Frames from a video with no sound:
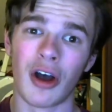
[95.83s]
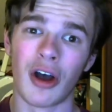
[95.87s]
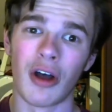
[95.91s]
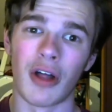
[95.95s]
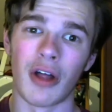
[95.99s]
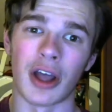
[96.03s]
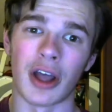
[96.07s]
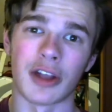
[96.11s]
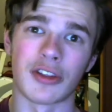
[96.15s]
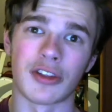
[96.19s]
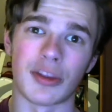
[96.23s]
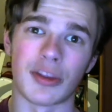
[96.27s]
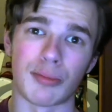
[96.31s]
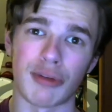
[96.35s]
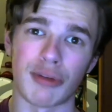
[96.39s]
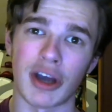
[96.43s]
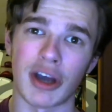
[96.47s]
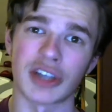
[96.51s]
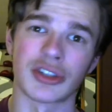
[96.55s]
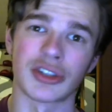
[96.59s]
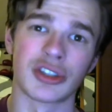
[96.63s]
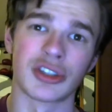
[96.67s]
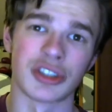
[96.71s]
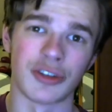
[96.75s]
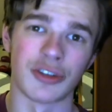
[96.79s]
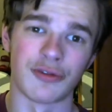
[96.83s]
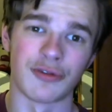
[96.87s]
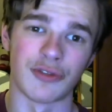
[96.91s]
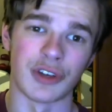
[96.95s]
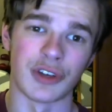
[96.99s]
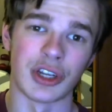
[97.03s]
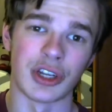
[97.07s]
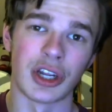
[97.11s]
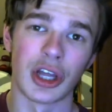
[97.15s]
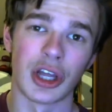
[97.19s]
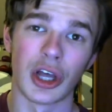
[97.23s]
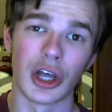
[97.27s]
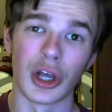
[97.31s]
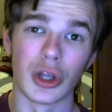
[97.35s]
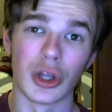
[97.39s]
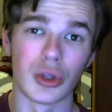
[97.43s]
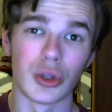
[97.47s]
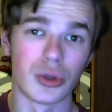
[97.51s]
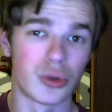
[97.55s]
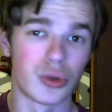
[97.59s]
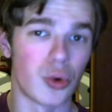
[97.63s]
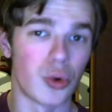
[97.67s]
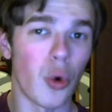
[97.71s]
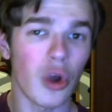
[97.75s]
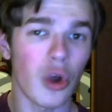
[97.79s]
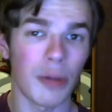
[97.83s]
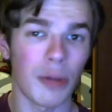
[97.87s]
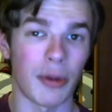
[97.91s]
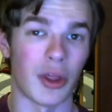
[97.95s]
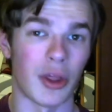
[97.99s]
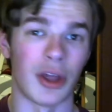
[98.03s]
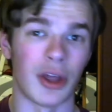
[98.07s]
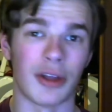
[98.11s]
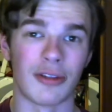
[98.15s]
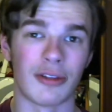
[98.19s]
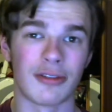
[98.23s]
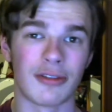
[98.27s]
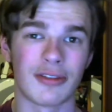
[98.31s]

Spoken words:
like, depression or something, talk about it.